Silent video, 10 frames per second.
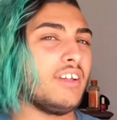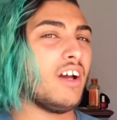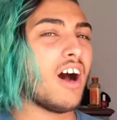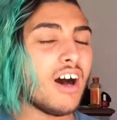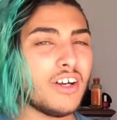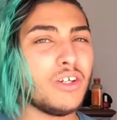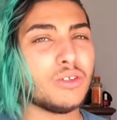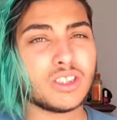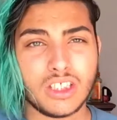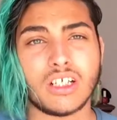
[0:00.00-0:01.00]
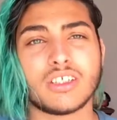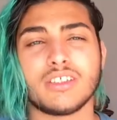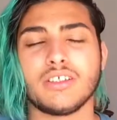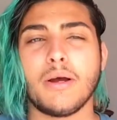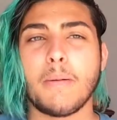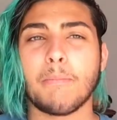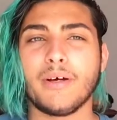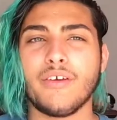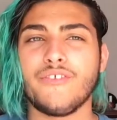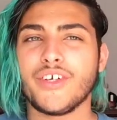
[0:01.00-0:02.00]
The audio sucks,
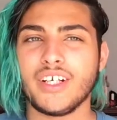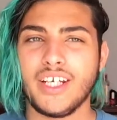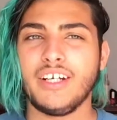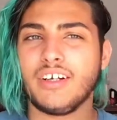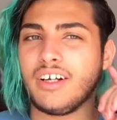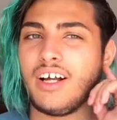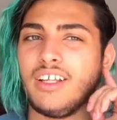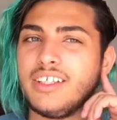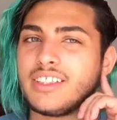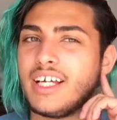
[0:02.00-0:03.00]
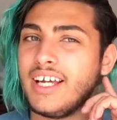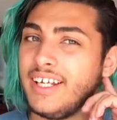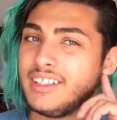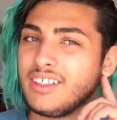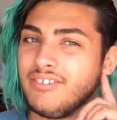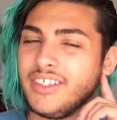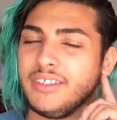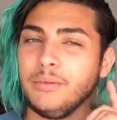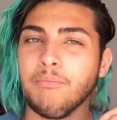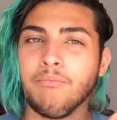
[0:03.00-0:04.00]
but if you could hear at least a hint of
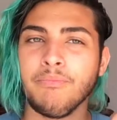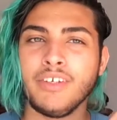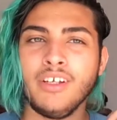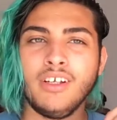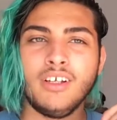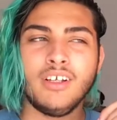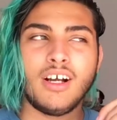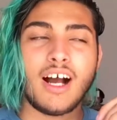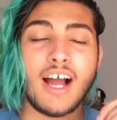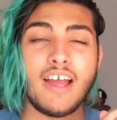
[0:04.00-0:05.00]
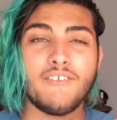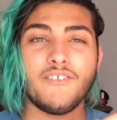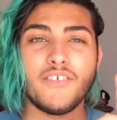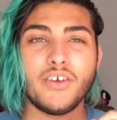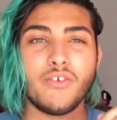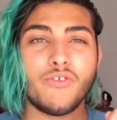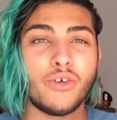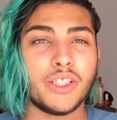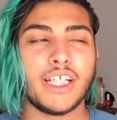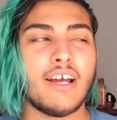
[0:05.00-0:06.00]
it, I
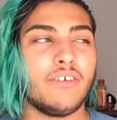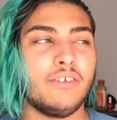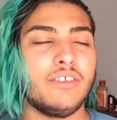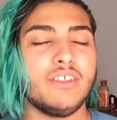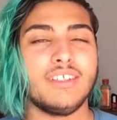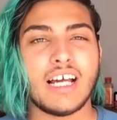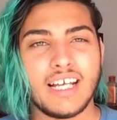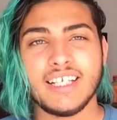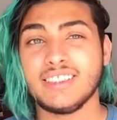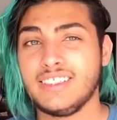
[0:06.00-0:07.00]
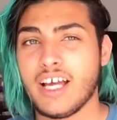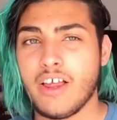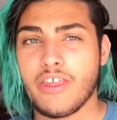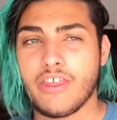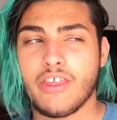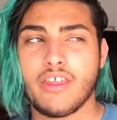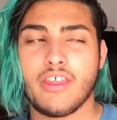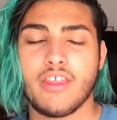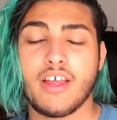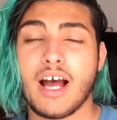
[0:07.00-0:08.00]
foreshadowed Diane's death.
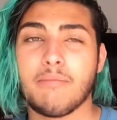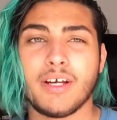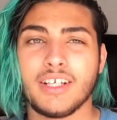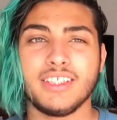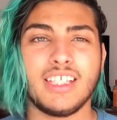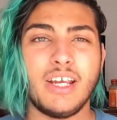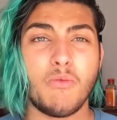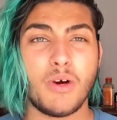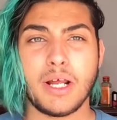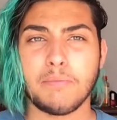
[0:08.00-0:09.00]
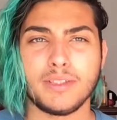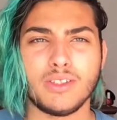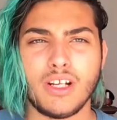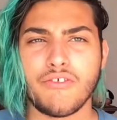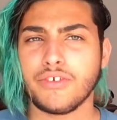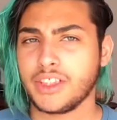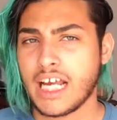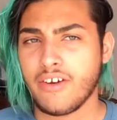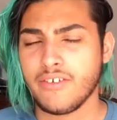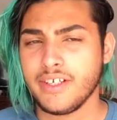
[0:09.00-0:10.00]
I'm not gonna say what episode I
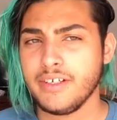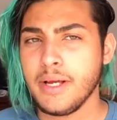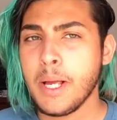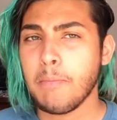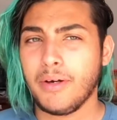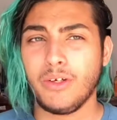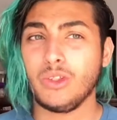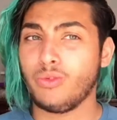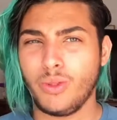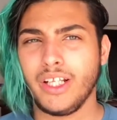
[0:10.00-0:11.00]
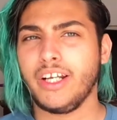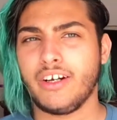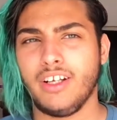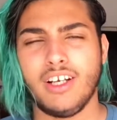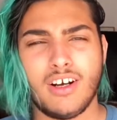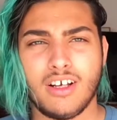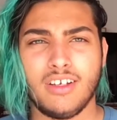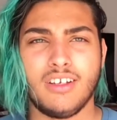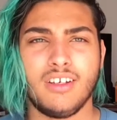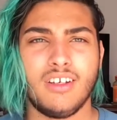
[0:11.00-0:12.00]
foreshadowed it, but it was really early on
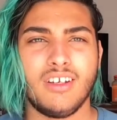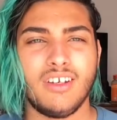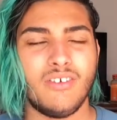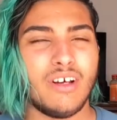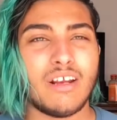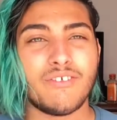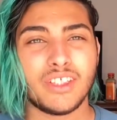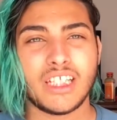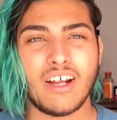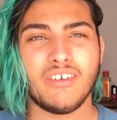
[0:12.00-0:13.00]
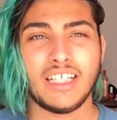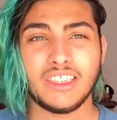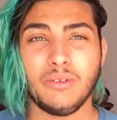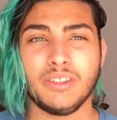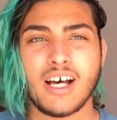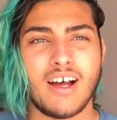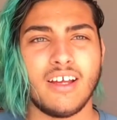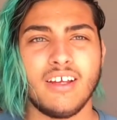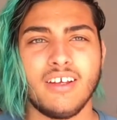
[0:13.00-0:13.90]
when I foreshadowed that she would die.